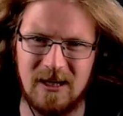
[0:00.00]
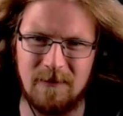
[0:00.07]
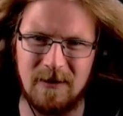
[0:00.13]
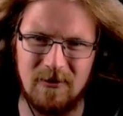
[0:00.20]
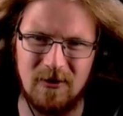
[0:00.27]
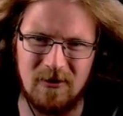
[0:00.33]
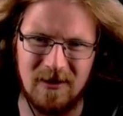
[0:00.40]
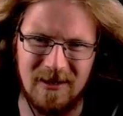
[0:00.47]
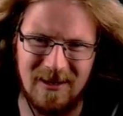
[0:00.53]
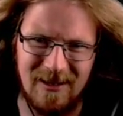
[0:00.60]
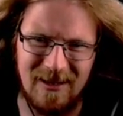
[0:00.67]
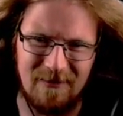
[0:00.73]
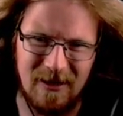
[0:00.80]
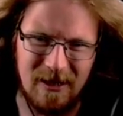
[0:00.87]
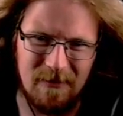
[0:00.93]
a bit more
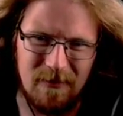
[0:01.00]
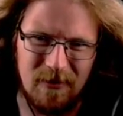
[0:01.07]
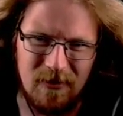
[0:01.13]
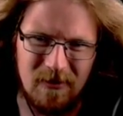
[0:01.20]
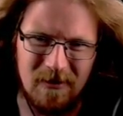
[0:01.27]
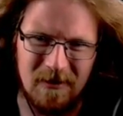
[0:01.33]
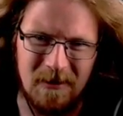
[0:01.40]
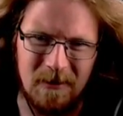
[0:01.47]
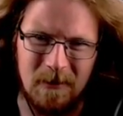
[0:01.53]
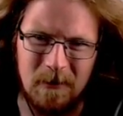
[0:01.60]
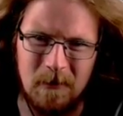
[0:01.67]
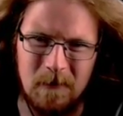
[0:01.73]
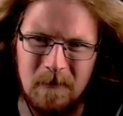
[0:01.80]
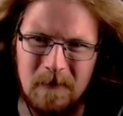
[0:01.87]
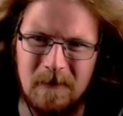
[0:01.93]
there. Make a bit more. There you
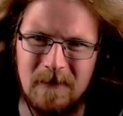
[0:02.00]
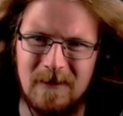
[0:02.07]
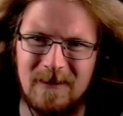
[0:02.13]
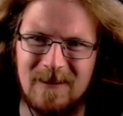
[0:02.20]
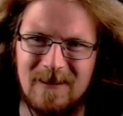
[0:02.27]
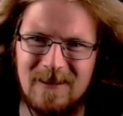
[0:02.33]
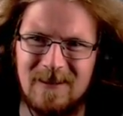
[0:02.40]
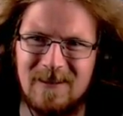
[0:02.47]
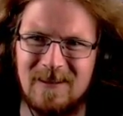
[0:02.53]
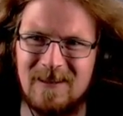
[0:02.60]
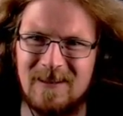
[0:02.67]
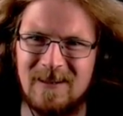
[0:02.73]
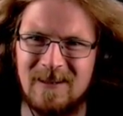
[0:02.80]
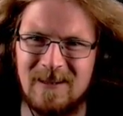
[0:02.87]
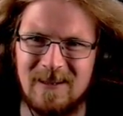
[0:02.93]
go.
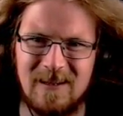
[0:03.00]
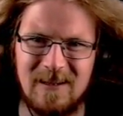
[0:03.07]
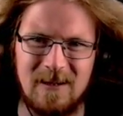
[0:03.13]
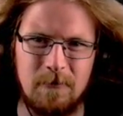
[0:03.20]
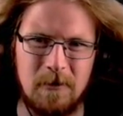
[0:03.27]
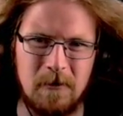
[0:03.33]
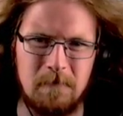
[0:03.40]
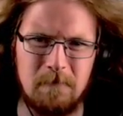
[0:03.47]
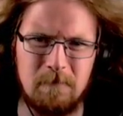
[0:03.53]
There we go.